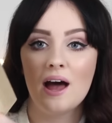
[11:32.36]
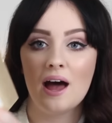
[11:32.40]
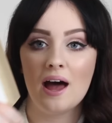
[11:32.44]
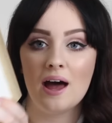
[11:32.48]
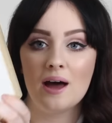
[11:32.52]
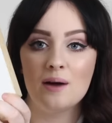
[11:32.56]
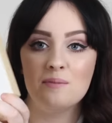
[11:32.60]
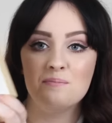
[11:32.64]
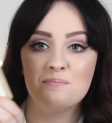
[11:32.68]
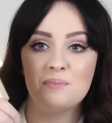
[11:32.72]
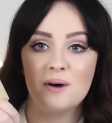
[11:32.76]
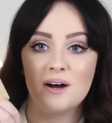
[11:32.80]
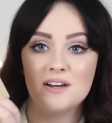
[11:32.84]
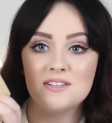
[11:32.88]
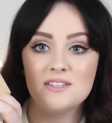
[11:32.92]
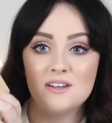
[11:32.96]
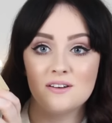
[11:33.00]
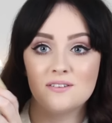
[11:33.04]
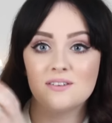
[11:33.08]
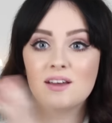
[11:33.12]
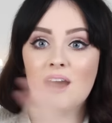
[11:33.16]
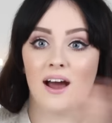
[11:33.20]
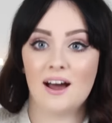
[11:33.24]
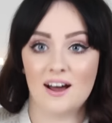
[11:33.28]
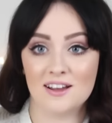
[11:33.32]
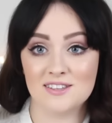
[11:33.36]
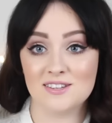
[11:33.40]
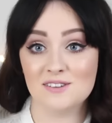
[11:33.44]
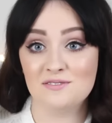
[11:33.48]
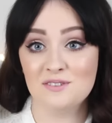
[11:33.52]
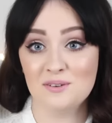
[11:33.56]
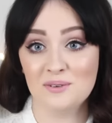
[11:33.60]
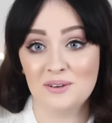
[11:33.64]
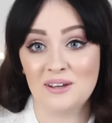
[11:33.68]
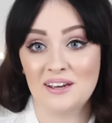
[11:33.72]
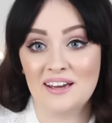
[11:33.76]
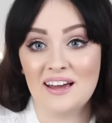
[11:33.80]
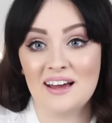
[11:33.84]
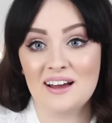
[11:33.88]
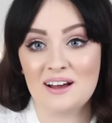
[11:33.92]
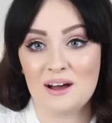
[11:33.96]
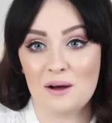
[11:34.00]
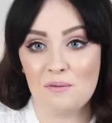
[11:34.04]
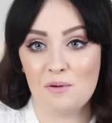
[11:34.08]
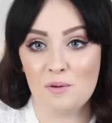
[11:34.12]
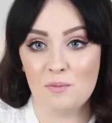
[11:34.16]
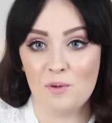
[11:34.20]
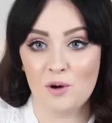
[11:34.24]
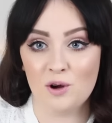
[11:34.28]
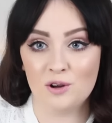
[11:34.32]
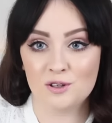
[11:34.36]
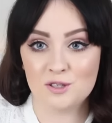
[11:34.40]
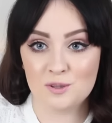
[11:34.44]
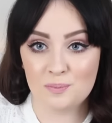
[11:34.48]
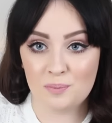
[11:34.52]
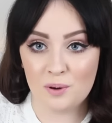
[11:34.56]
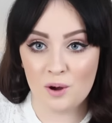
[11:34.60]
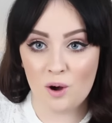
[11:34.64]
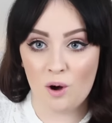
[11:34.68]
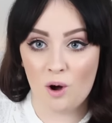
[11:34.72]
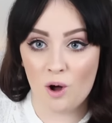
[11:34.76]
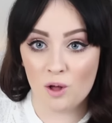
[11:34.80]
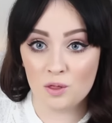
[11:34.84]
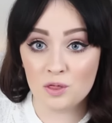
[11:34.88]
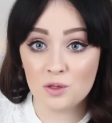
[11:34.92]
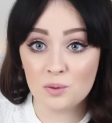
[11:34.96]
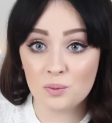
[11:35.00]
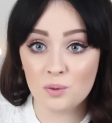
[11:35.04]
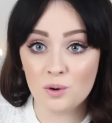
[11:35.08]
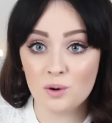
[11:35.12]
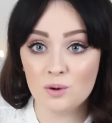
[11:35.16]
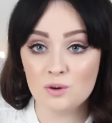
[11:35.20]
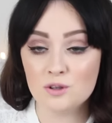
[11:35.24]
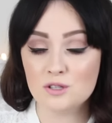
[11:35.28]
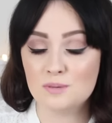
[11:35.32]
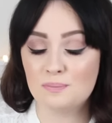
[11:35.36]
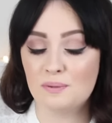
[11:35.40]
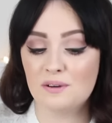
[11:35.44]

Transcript: Um, but I de yeah, I definitely want to get a couple more to put on the walls.